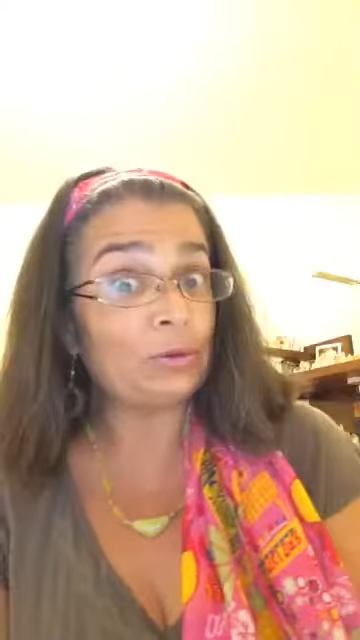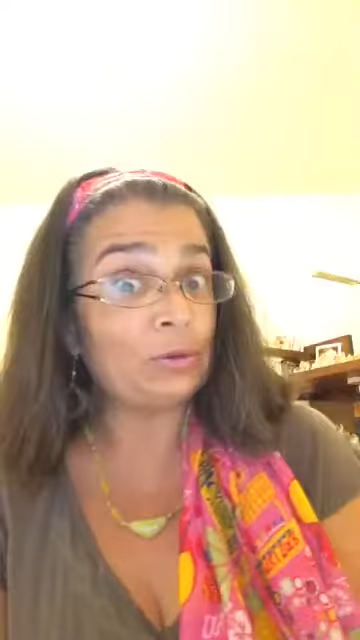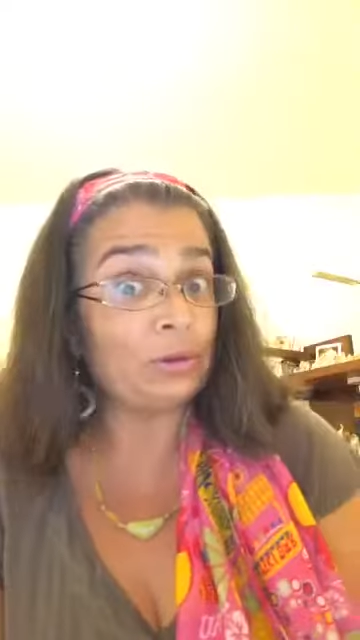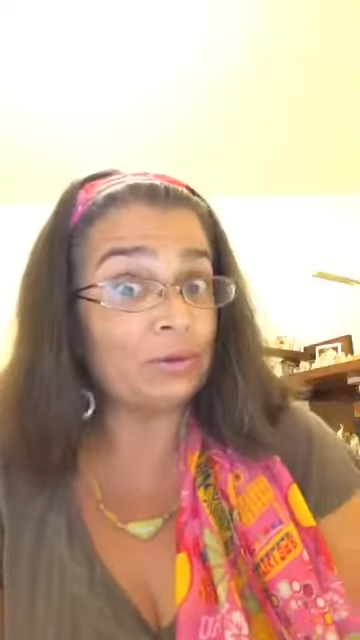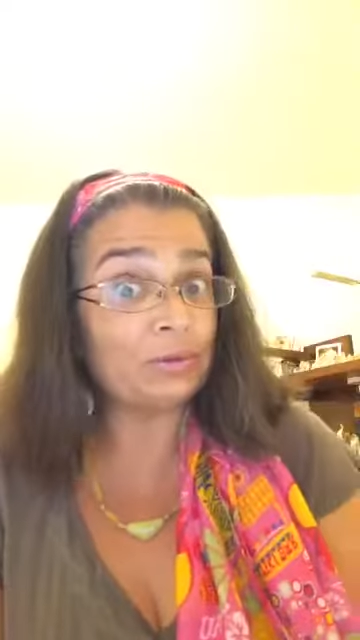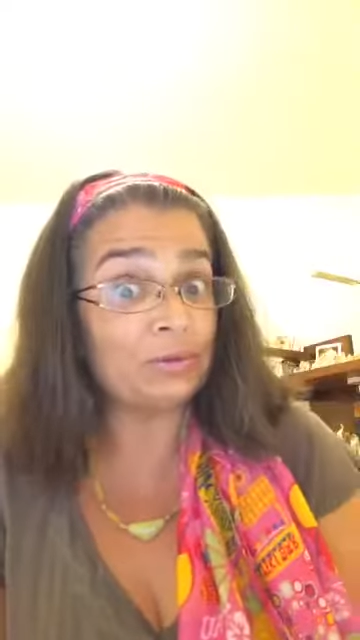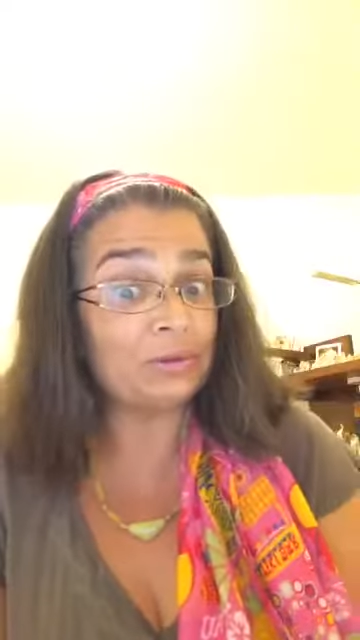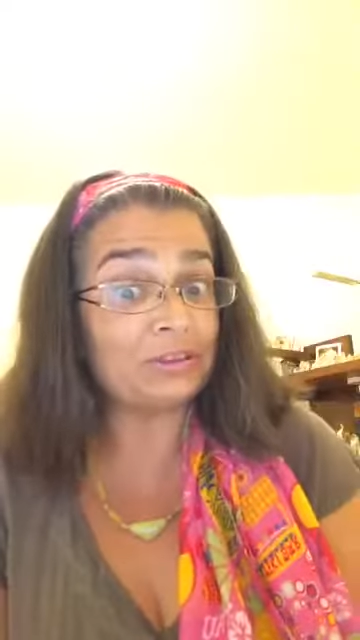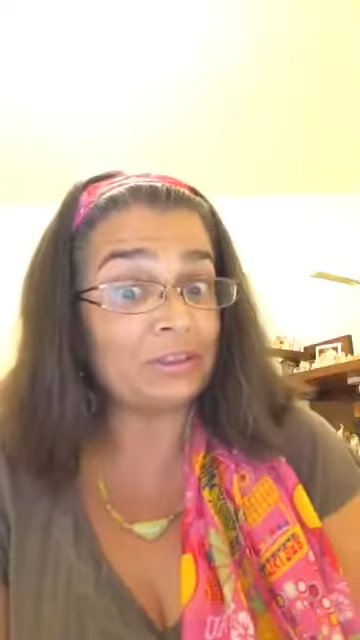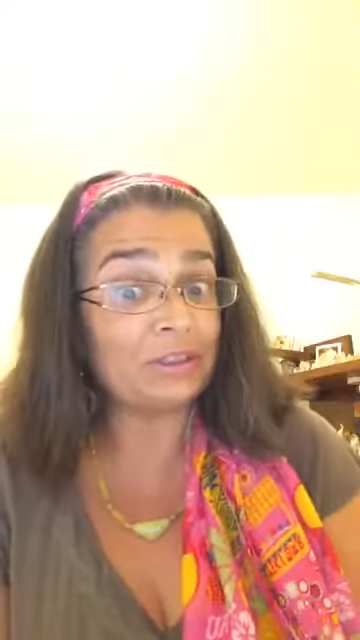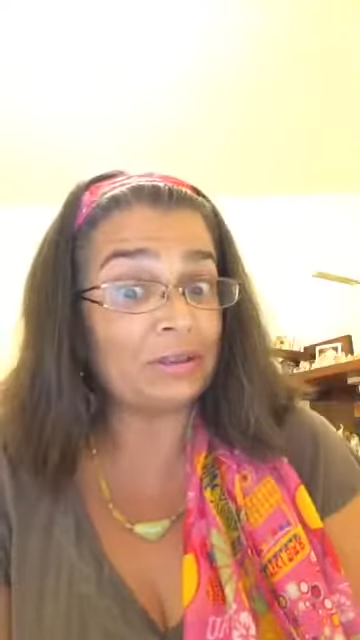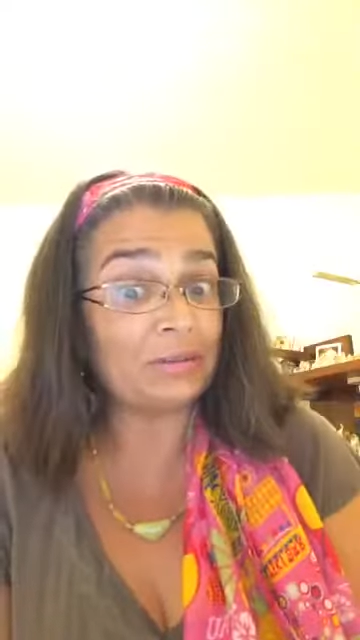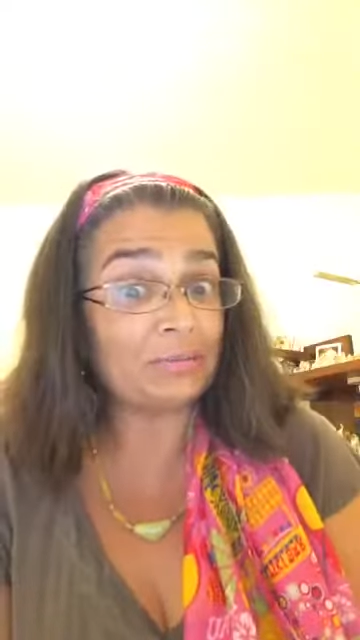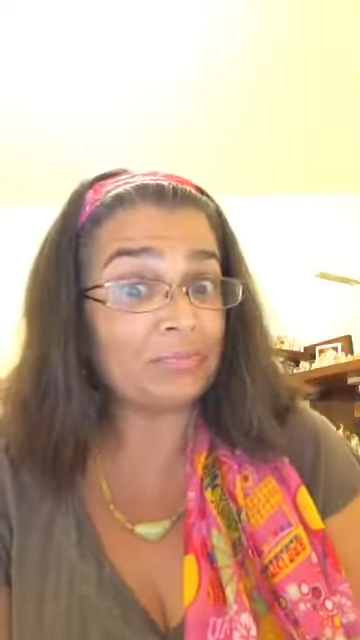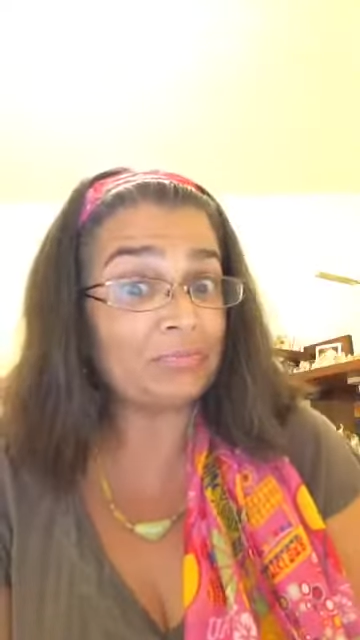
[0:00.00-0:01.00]
used
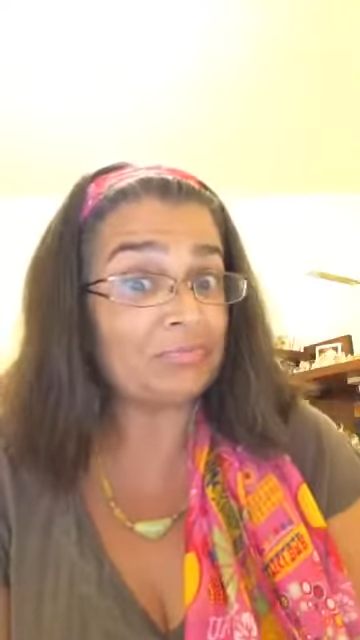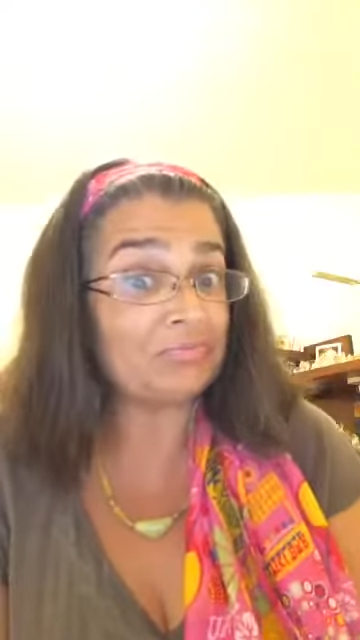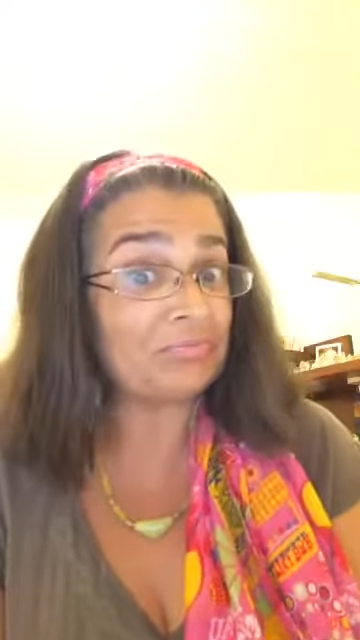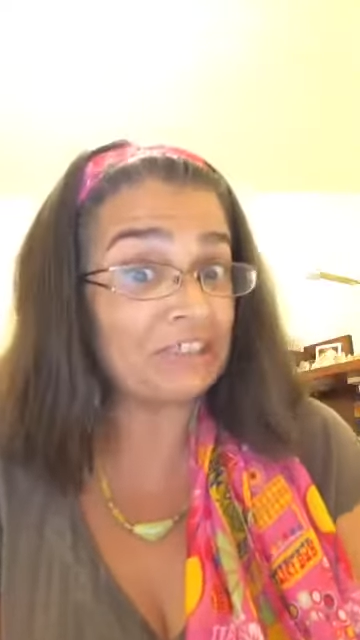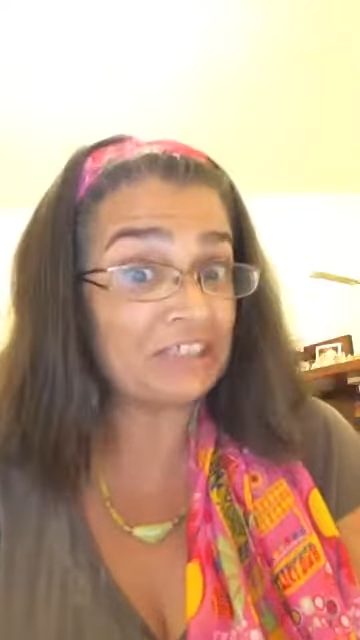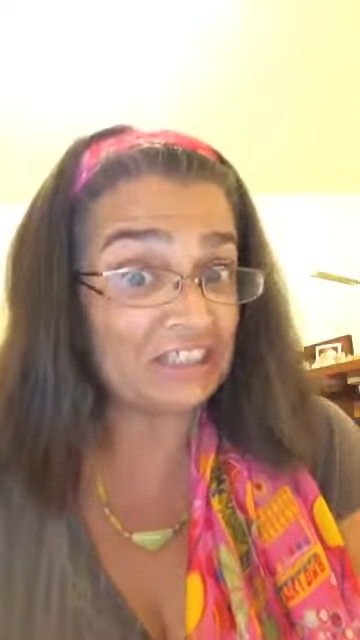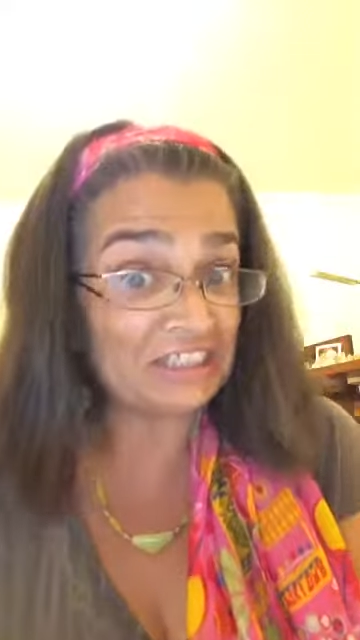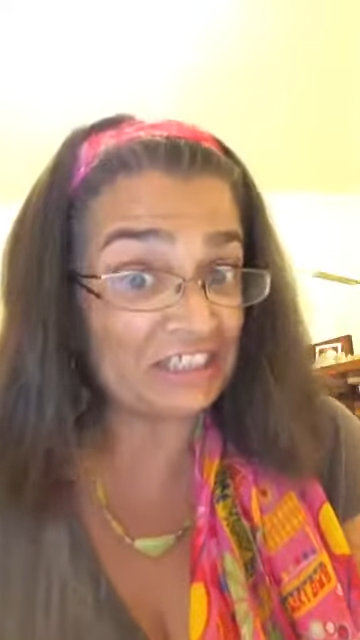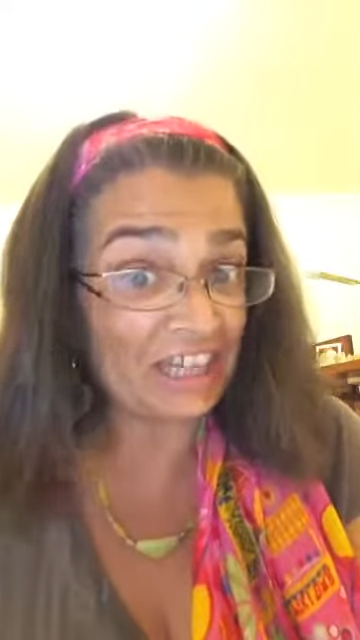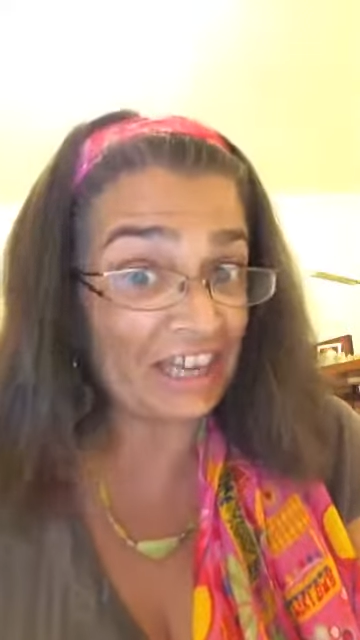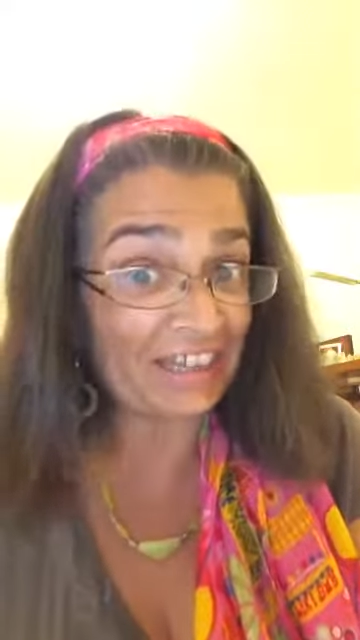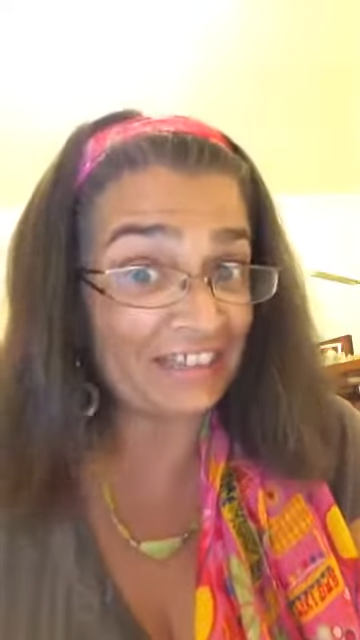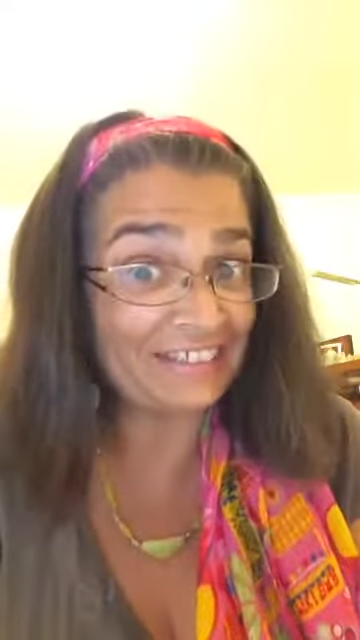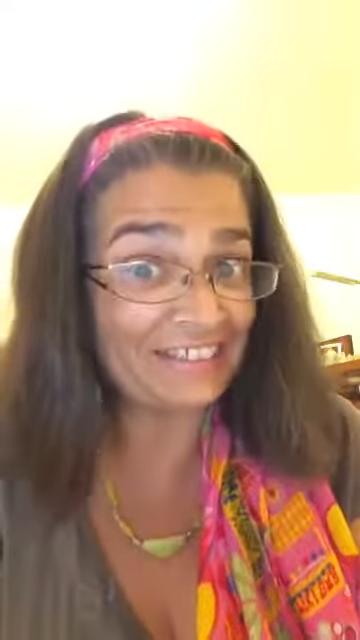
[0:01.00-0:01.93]
them. Did ya?